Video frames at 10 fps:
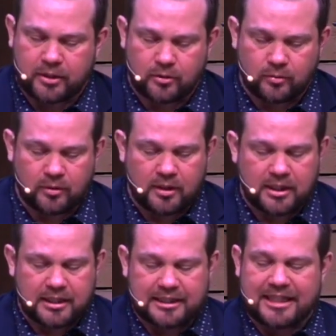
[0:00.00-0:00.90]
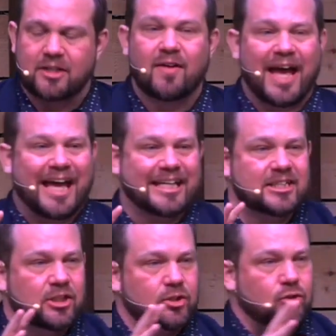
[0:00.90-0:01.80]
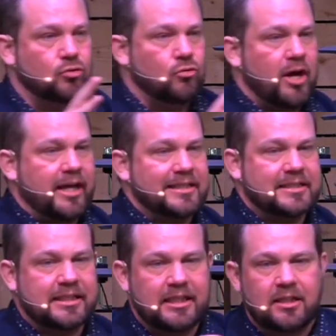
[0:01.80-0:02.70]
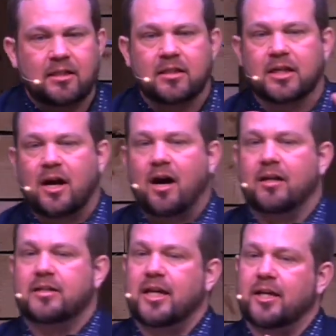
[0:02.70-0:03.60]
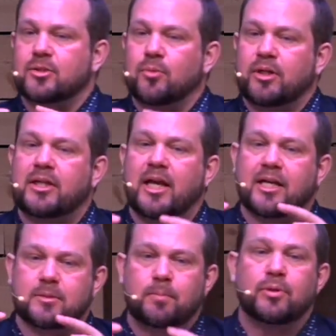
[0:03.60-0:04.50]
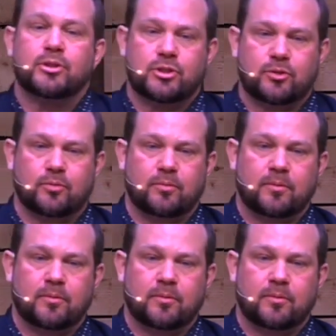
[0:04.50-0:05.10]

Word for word: you Live as Christ in the context where he has put you.